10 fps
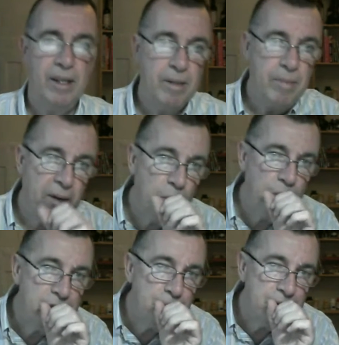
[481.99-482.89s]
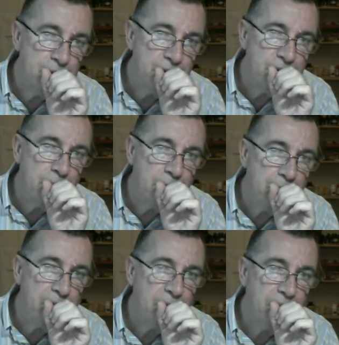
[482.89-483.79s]
The man whispers
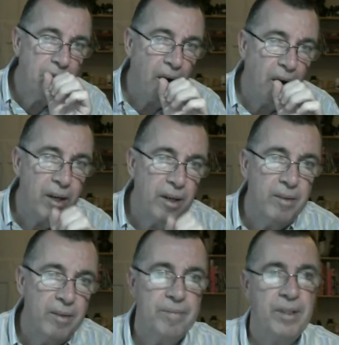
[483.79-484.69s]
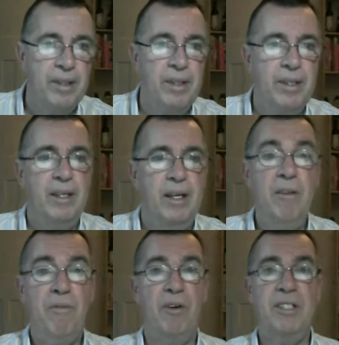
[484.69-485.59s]
something to the frog.
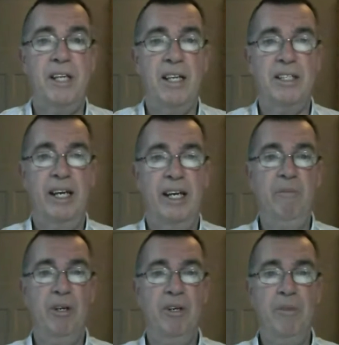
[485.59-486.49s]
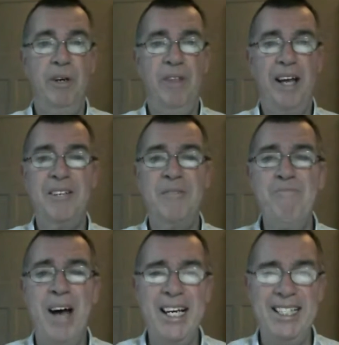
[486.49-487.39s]
And the frog starts singing Blue Moon. That's
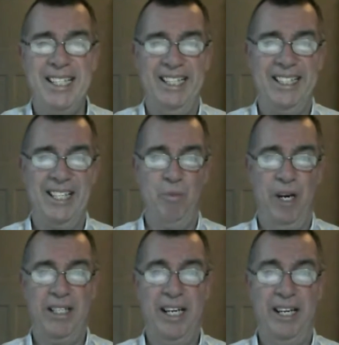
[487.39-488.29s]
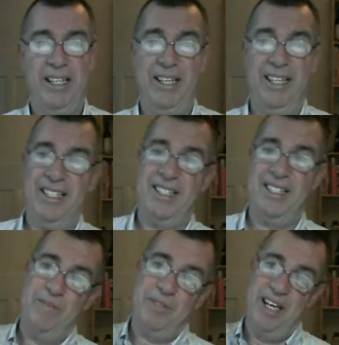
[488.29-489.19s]
amazing, says the bartender, and he
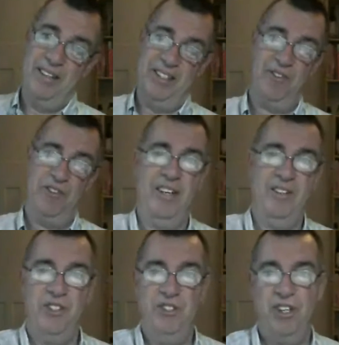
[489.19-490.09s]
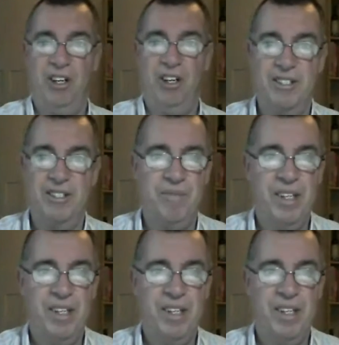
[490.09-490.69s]
slaps down his $1,000.